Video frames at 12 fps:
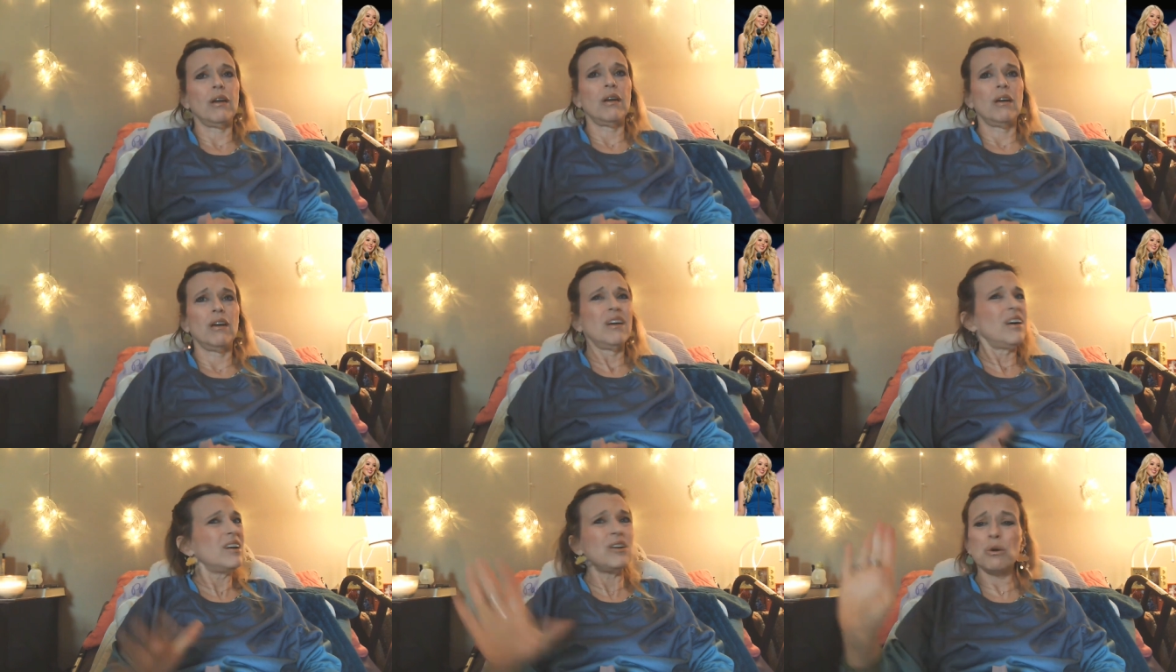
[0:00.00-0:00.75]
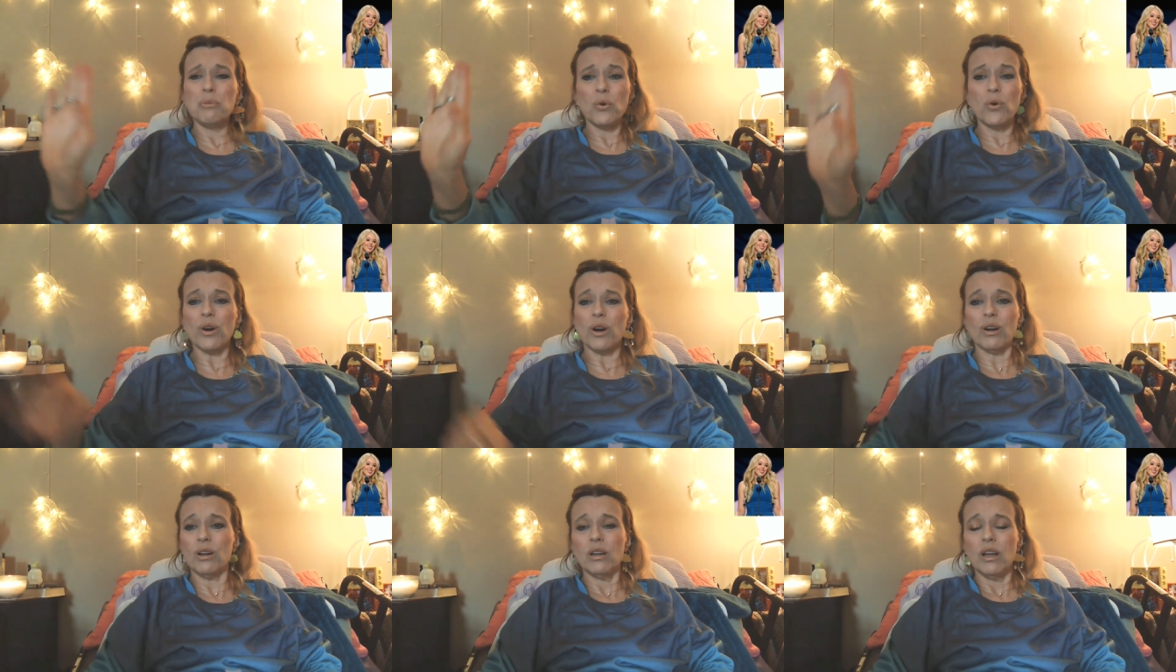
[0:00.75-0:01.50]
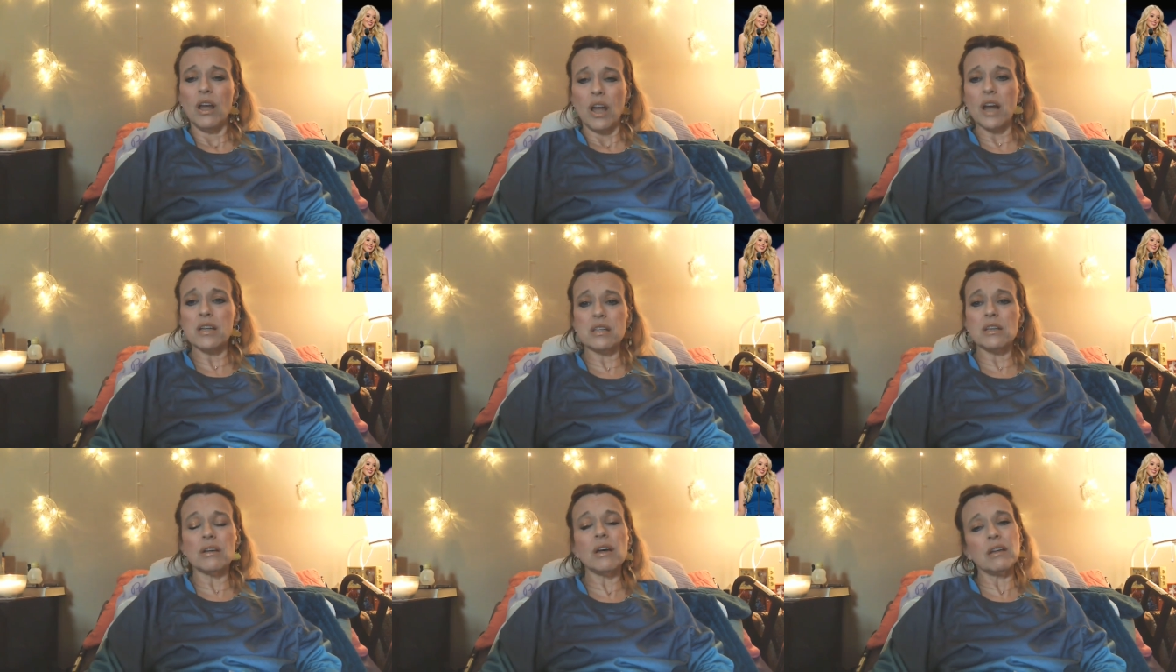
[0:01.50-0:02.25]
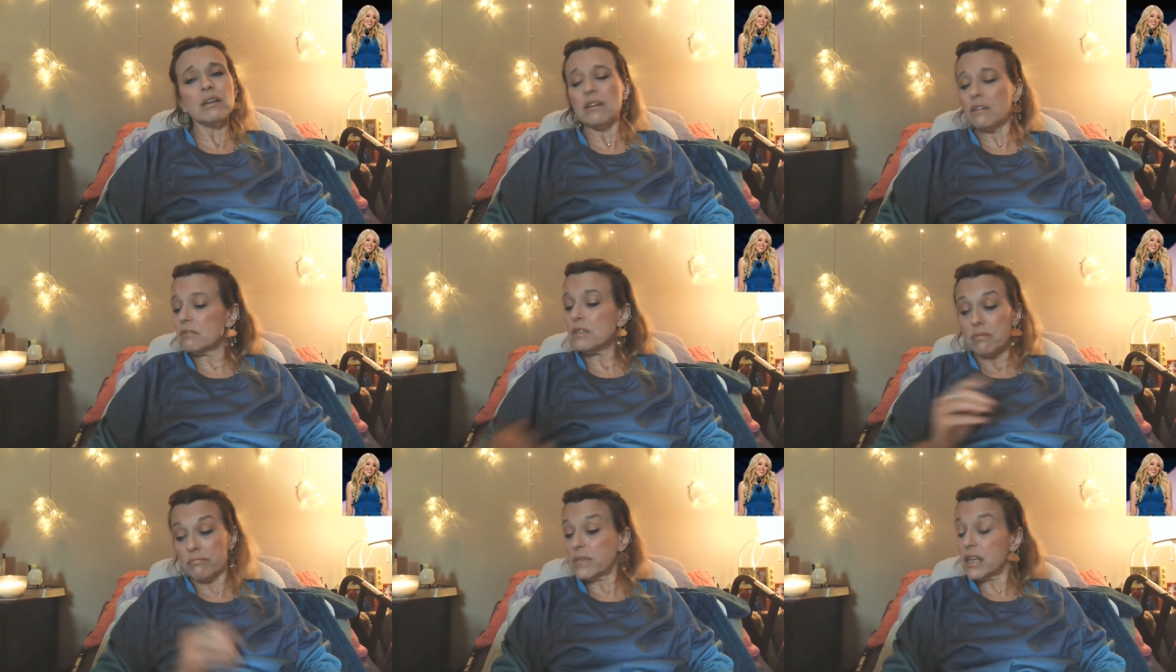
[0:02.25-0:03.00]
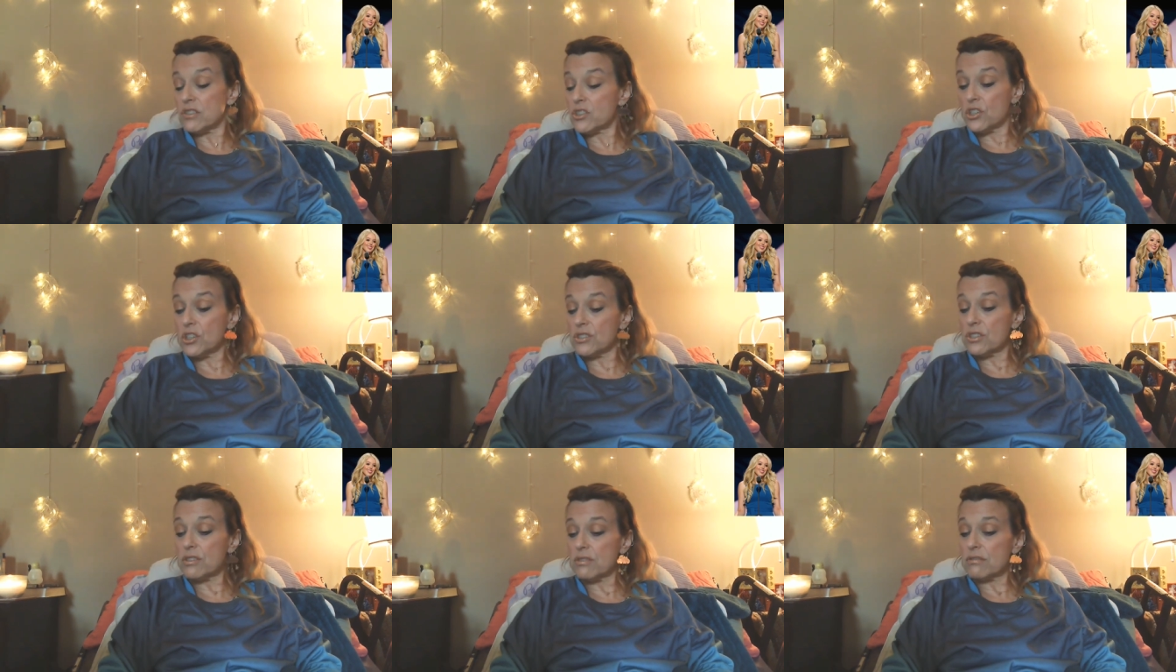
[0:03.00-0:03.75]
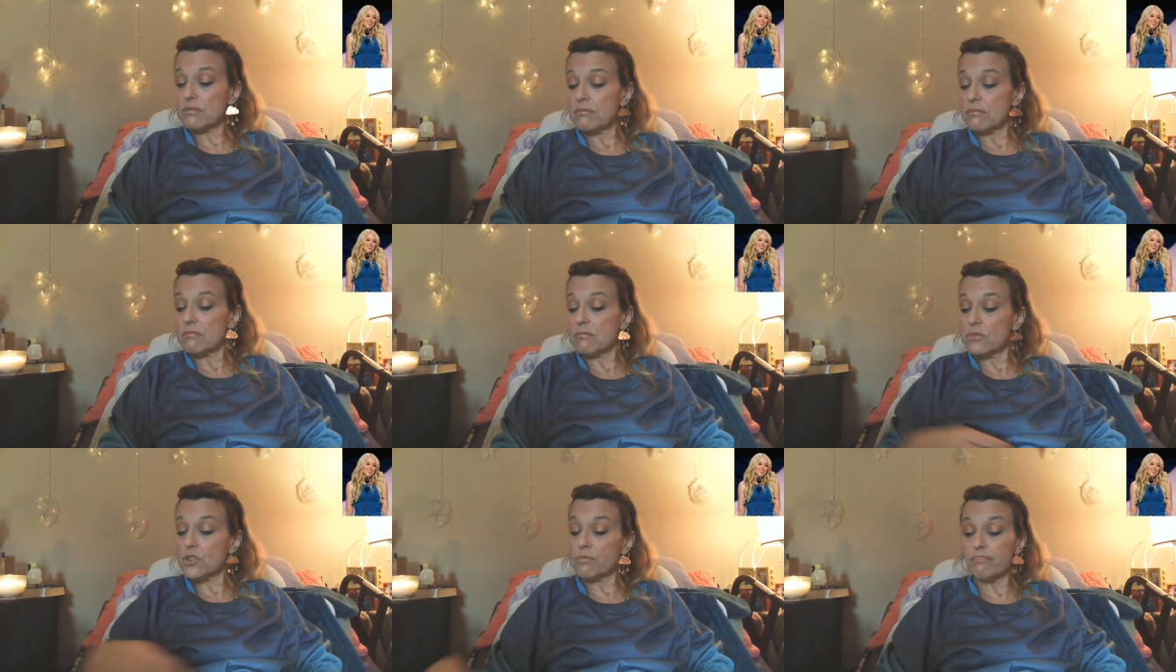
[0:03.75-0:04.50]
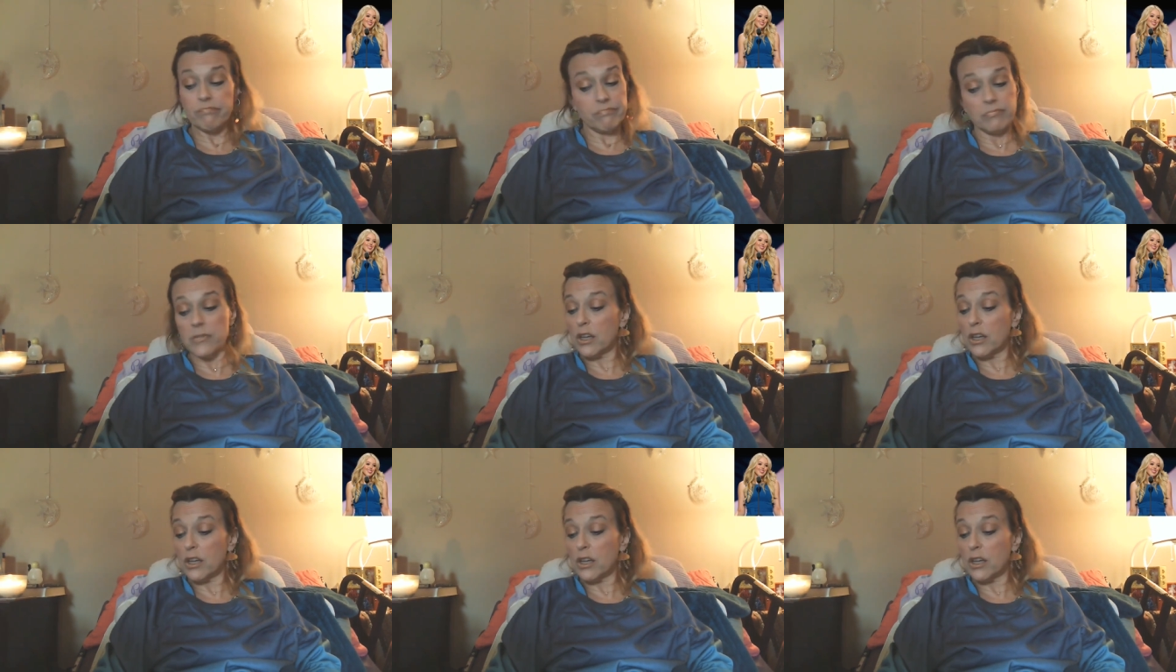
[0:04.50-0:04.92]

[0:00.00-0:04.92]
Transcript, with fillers: no more i see it, uh, that's just you know